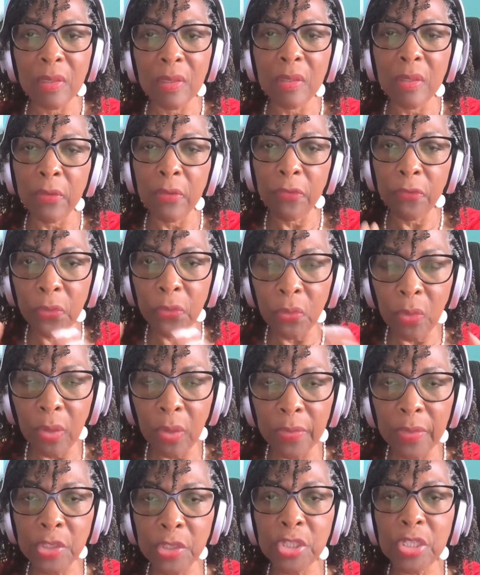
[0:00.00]
There are a few
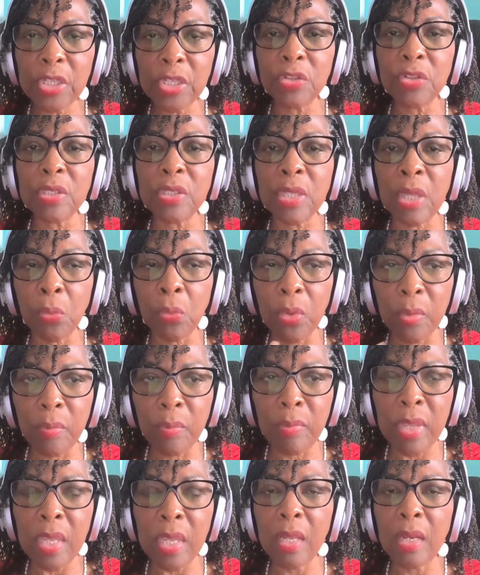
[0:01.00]
other changes that were
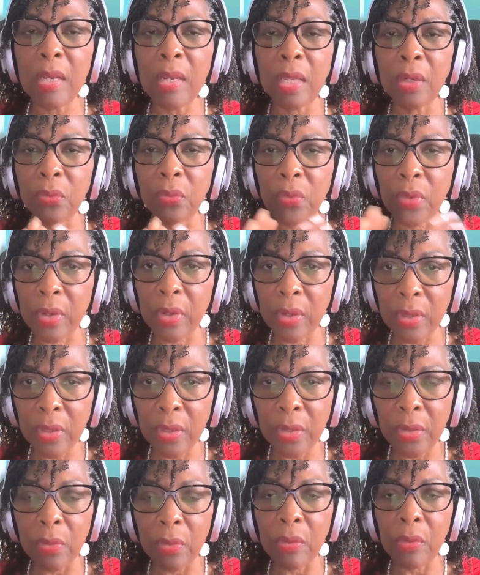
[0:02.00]
made that
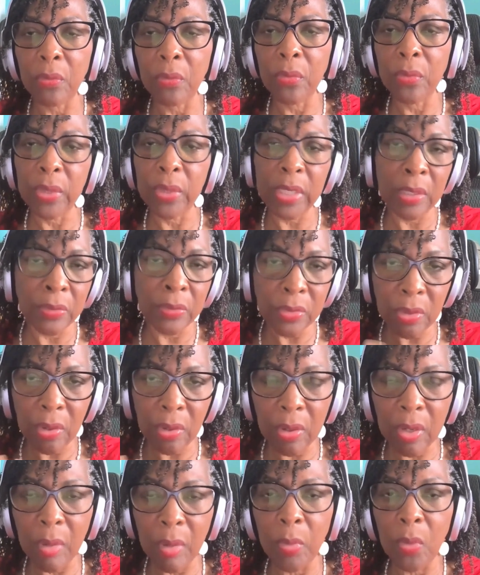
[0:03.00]
we can
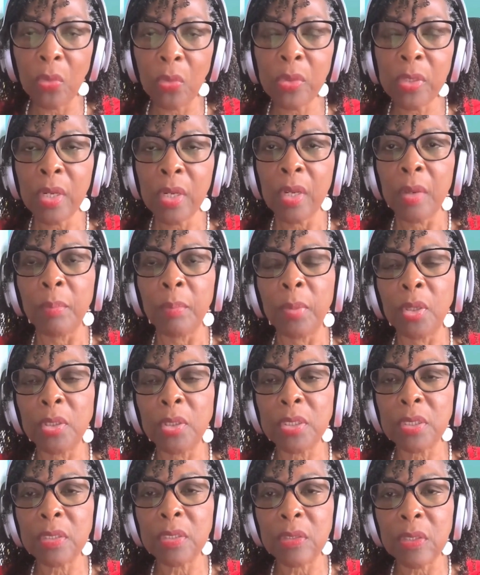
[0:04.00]
talk about,
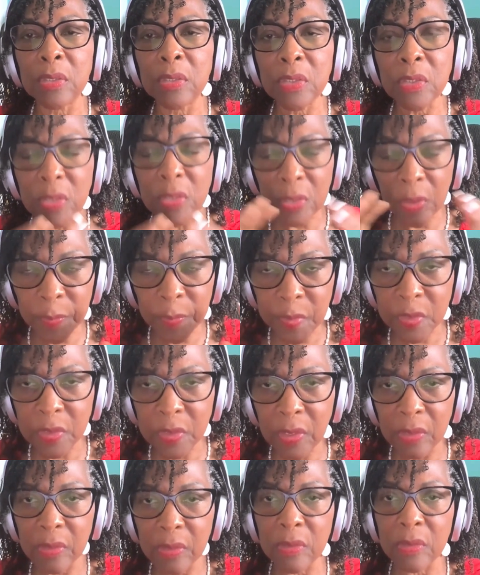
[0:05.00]
but the
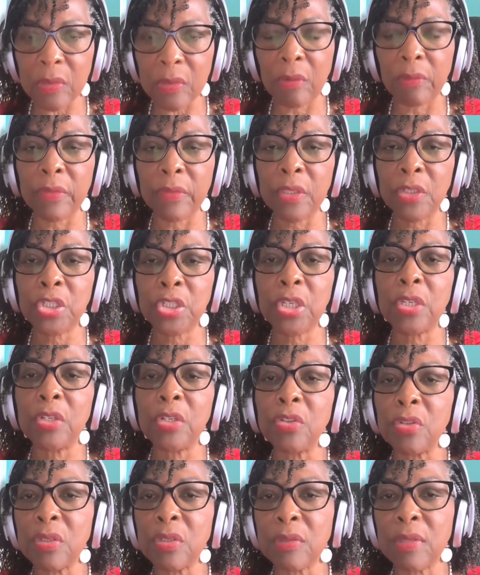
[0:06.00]
substance of the
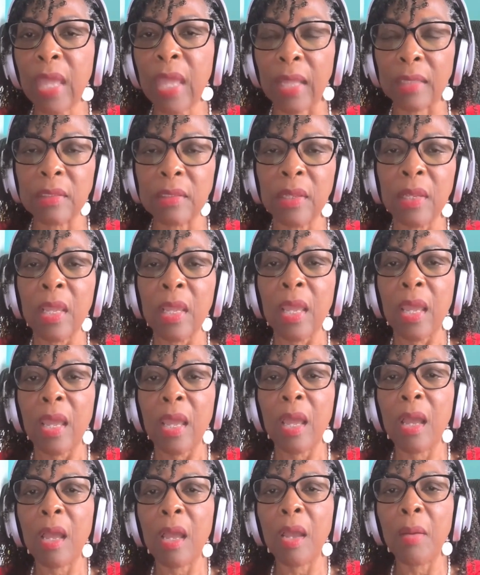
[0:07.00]
change is that.
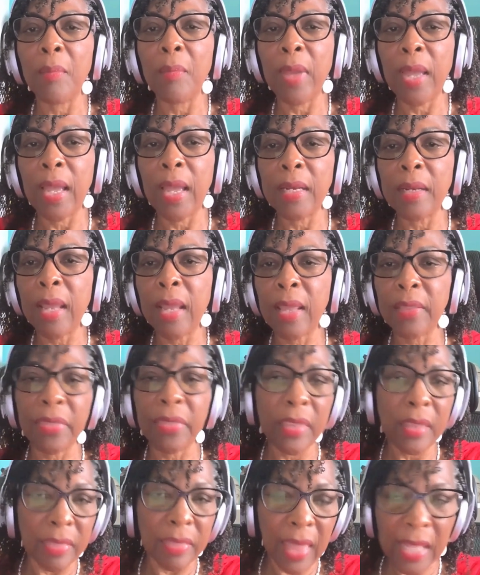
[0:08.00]
And I
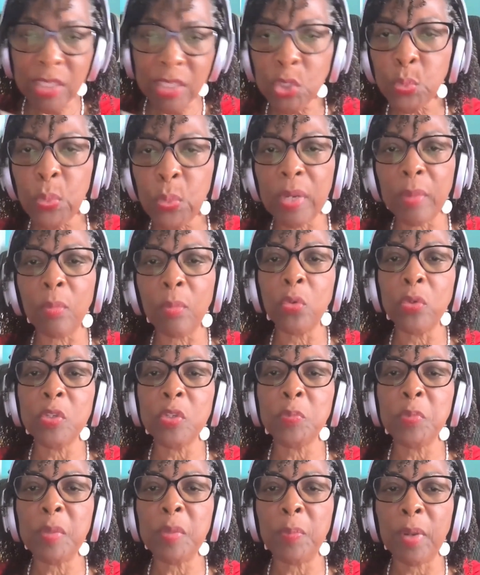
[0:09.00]
think that's where most
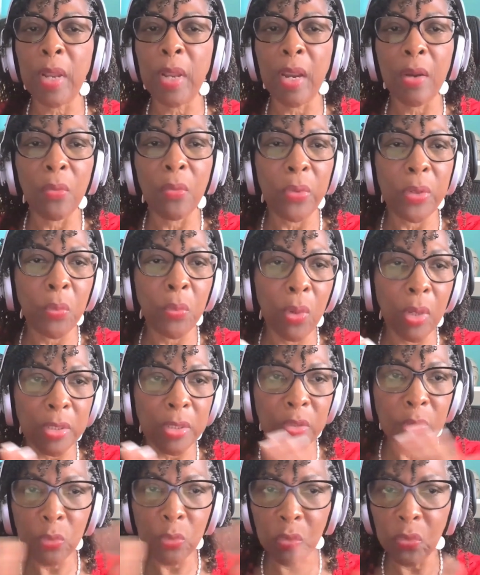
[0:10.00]
people are. We want
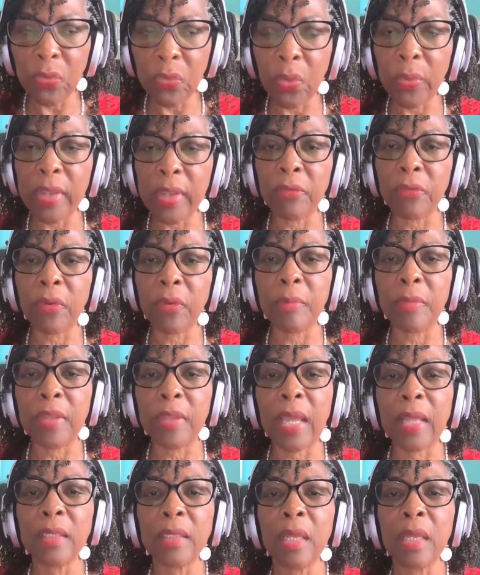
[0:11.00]
to move away from that.